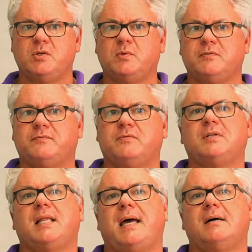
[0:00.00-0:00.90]
will
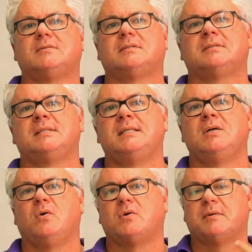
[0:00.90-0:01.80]
fill out
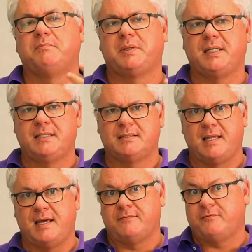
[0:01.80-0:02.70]
or complete
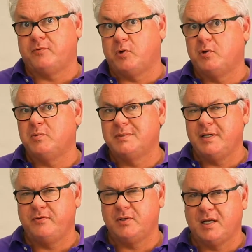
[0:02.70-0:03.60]
that form,
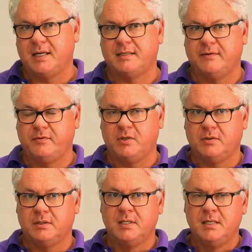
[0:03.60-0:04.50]
if you like. If
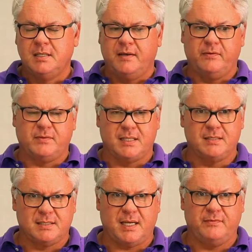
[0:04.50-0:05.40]
you've done the
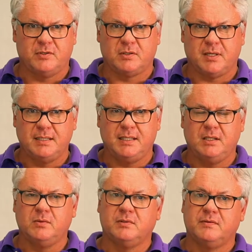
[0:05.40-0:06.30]
SAFe training,
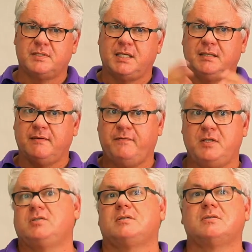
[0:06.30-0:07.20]
you will have seen the
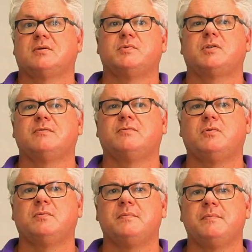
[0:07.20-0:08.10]
feature description
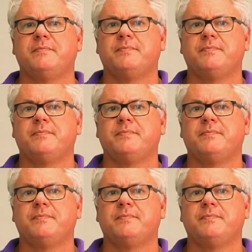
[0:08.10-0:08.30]
form.